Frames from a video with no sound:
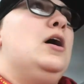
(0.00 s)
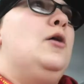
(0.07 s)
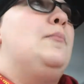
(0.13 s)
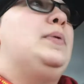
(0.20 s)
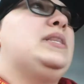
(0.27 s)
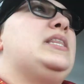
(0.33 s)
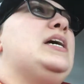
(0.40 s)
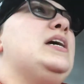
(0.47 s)

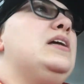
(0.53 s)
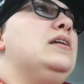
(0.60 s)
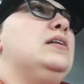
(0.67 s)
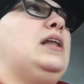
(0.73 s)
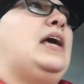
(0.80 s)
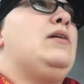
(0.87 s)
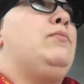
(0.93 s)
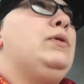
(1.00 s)
But then,
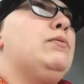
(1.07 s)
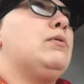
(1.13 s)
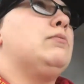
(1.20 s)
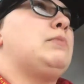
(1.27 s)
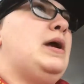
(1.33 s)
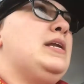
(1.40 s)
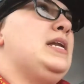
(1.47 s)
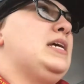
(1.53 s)
like, we were
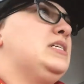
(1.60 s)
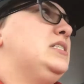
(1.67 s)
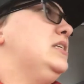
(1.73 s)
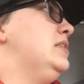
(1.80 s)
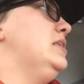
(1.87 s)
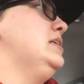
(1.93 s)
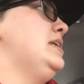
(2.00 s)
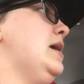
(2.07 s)
right next to
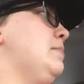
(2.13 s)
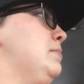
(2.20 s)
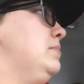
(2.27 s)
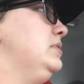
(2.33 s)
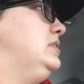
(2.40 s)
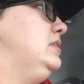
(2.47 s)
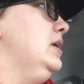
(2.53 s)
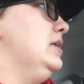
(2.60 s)
the
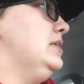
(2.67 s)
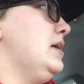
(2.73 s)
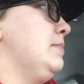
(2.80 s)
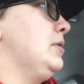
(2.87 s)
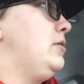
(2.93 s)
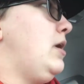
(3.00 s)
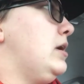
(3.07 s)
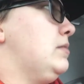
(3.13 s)

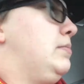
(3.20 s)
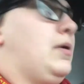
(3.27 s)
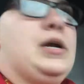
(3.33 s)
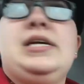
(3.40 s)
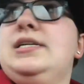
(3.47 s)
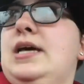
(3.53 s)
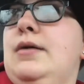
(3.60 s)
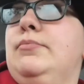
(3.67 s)
Democratic
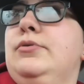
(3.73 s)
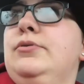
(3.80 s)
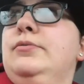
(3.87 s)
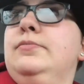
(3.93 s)
Party table.